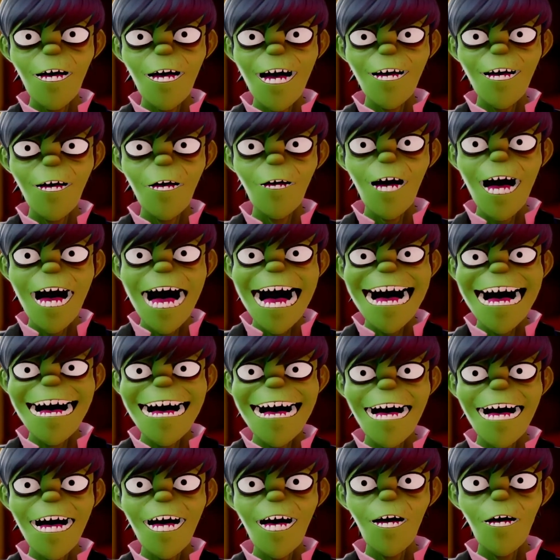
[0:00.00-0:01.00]
the
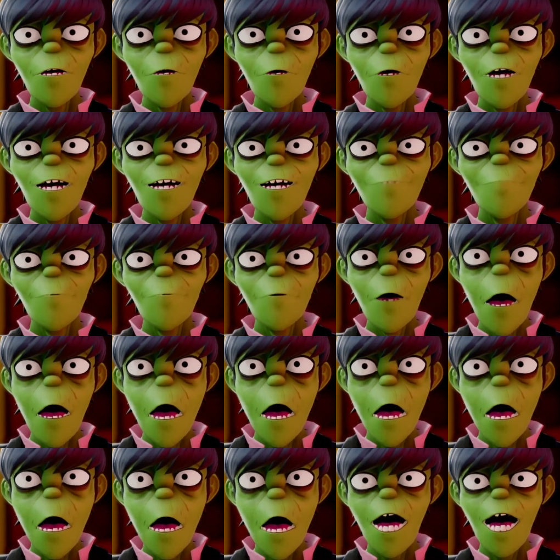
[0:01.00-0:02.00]
track was
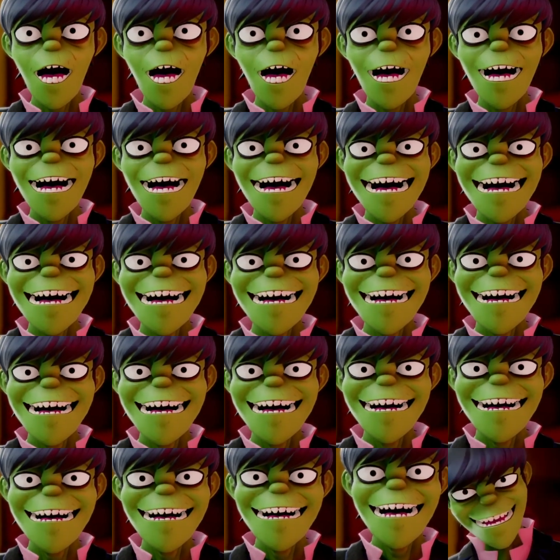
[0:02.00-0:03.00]
born.
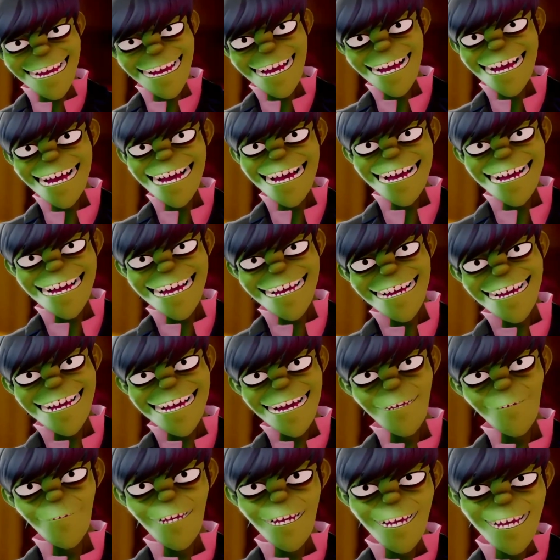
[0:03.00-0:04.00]
Yeah,
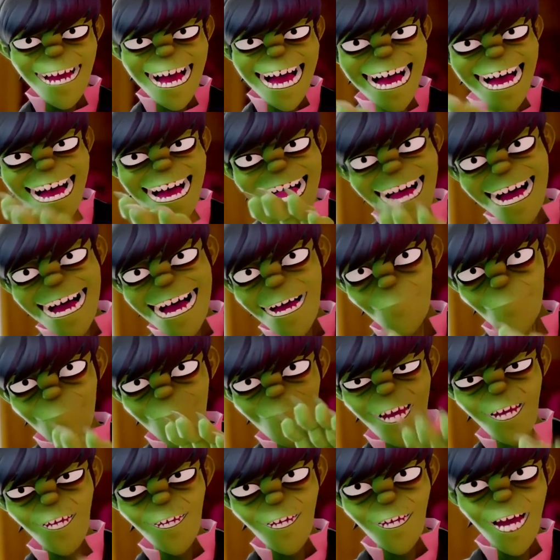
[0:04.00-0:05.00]
yeah, we say
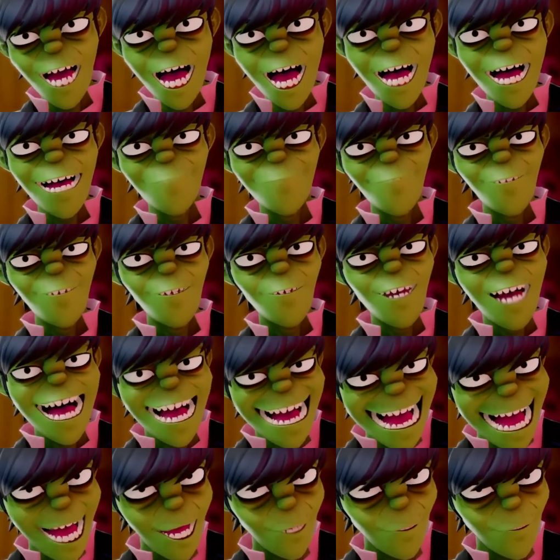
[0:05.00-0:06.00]
um, time's
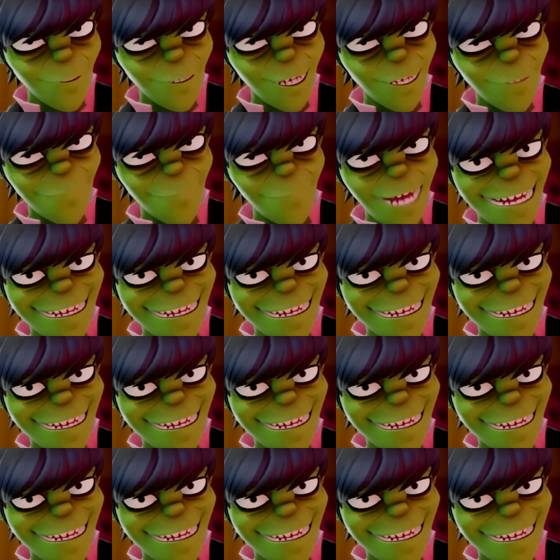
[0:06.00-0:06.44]
run out,